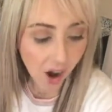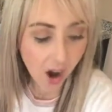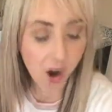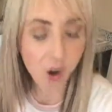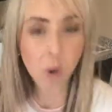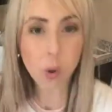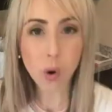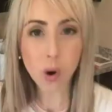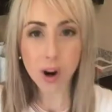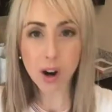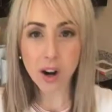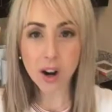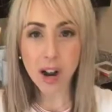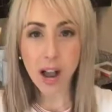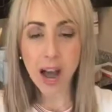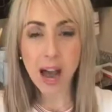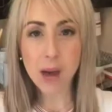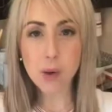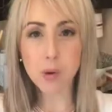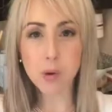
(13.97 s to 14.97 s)
or
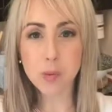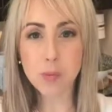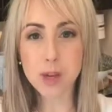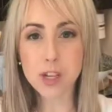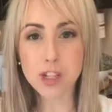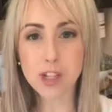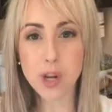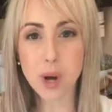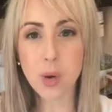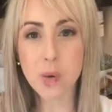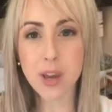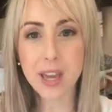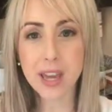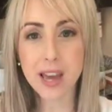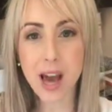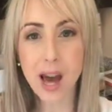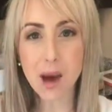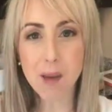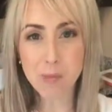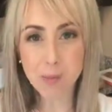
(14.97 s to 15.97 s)
I will be showing
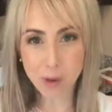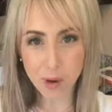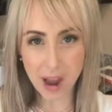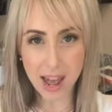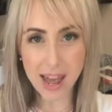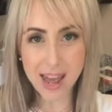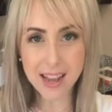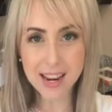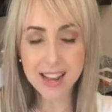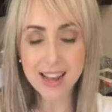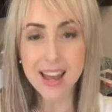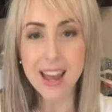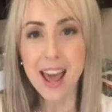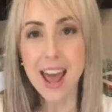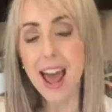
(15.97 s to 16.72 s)
a bread.